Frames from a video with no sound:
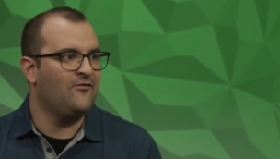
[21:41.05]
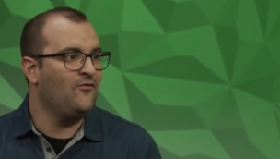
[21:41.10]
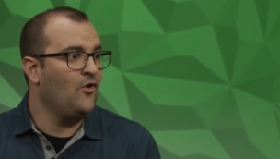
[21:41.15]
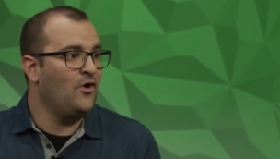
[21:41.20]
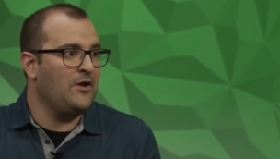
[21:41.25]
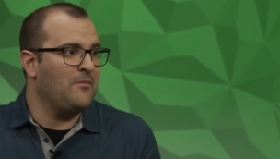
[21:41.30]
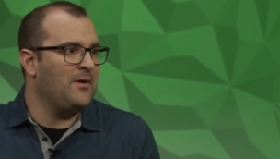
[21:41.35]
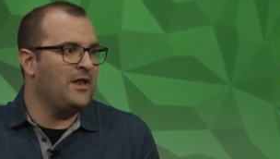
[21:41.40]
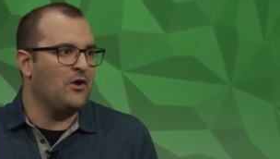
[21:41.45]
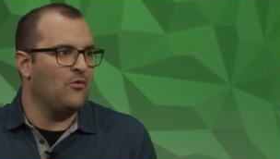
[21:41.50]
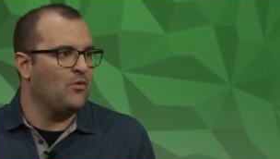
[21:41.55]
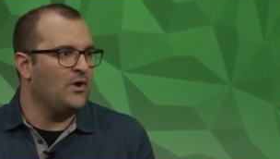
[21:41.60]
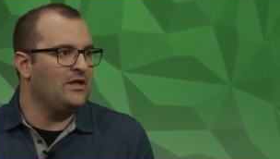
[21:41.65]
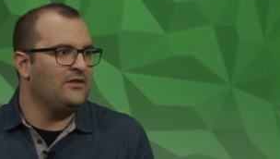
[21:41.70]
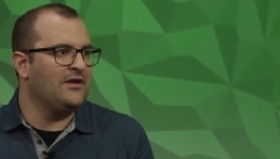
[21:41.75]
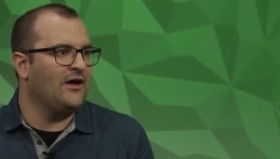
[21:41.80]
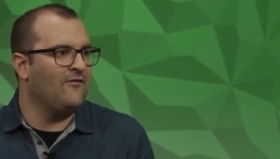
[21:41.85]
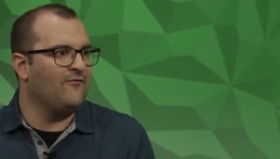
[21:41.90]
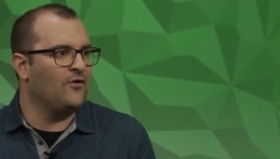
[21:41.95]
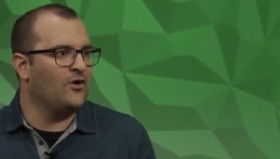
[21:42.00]
You've already been in
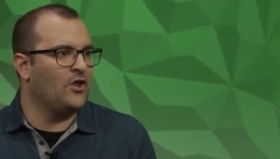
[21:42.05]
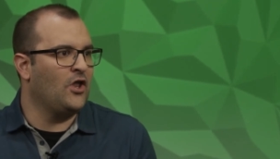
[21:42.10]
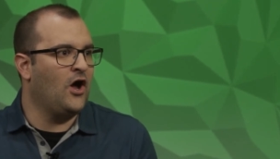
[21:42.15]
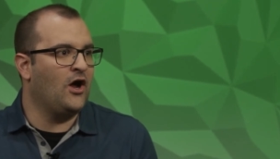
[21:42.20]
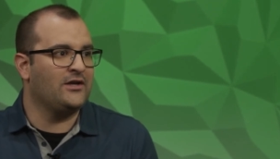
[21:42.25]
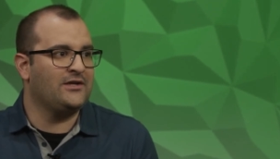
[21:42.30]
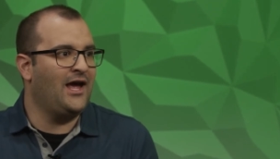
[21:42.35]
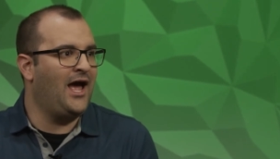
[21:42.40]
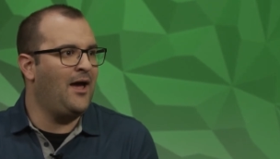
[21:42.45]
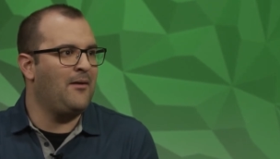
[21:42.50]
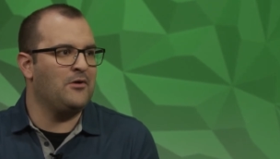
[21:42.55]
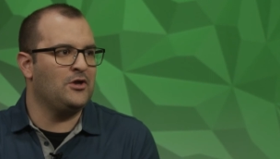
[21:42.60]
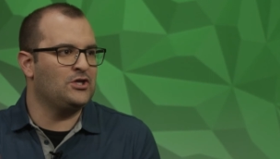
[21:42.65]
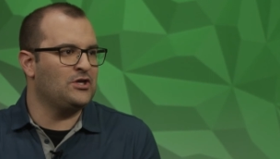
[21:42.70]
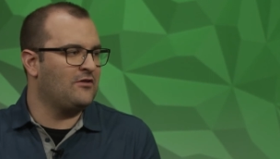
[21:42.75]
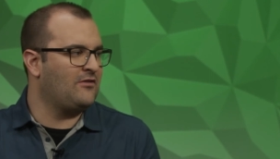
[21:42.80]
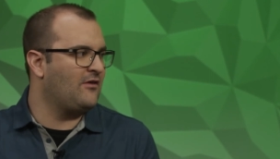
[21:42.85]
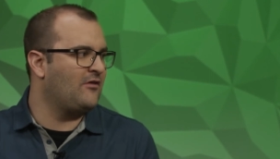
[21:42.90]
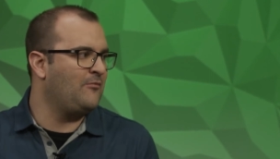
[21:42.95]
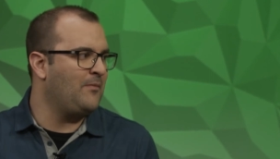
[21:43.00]
retail for a long time. You're
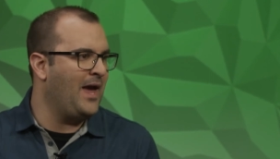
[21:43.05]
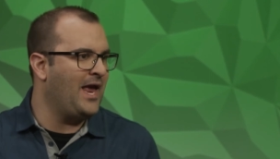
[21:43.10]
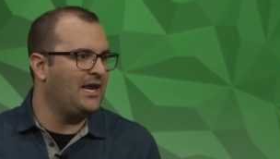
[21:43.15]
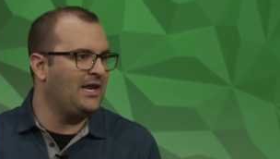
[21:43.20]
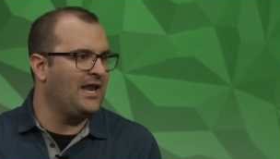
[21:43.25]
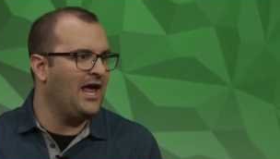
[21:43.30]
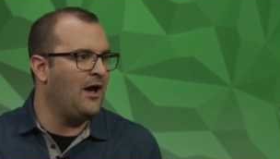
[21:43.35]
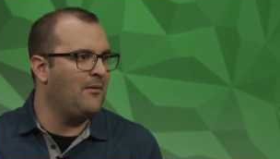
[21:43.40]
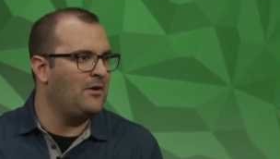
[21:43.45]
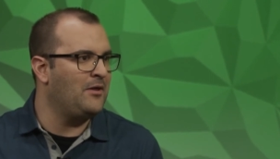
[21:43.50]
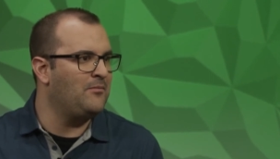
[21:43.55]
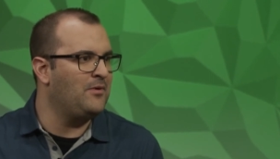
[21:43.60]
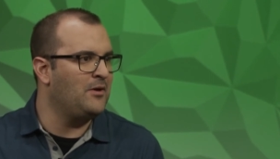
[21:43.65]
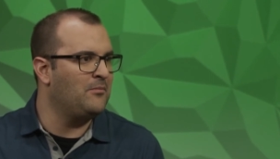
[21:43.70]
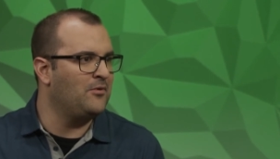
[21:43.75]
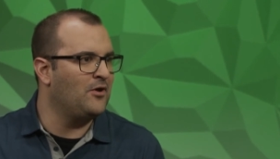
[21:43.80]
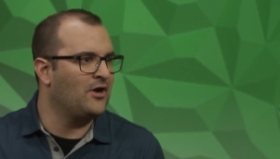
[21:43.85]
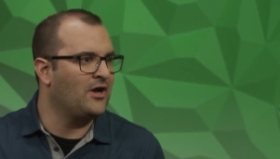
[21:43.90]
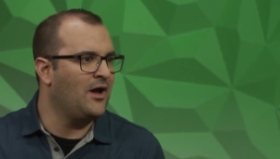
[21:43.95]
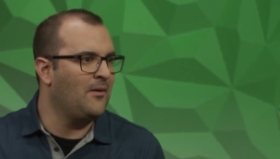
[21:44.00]
just expanding how many
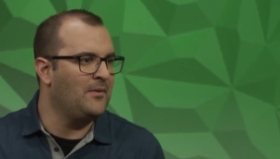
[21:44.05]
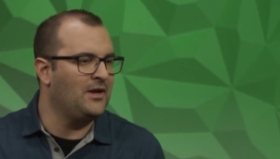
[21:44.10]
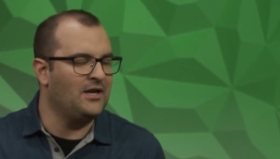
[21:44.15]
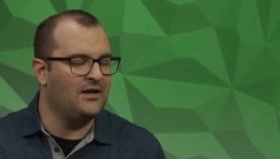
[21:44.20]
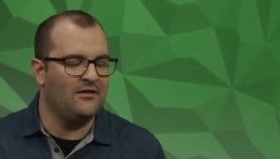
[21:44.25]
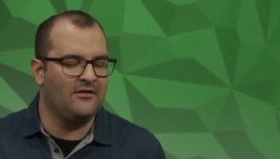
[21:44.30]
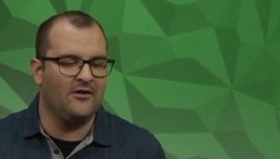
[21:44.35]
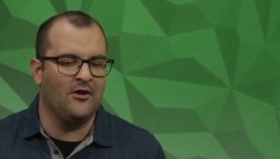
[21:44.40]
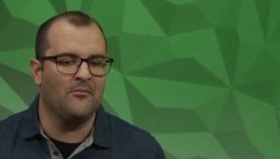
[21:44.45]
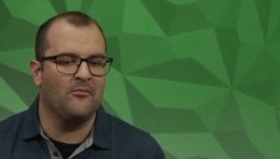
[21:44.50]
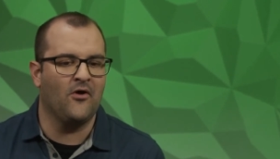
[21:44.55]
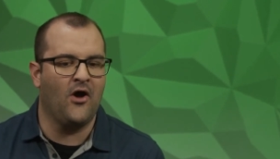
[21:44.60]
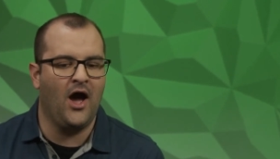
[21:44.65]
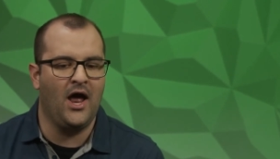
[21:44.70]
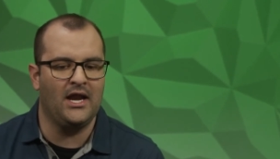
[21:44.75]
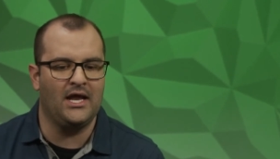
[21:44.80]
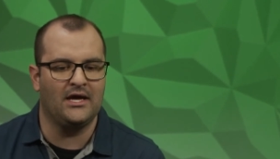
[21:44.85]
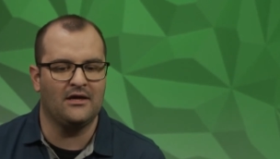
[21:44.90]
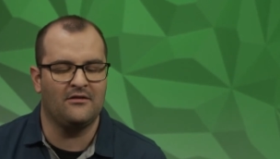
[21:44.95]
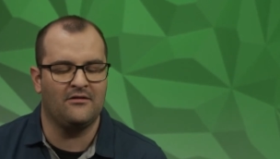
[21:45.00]
people are coming in to see your
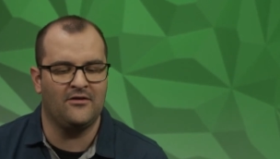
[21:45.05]
product.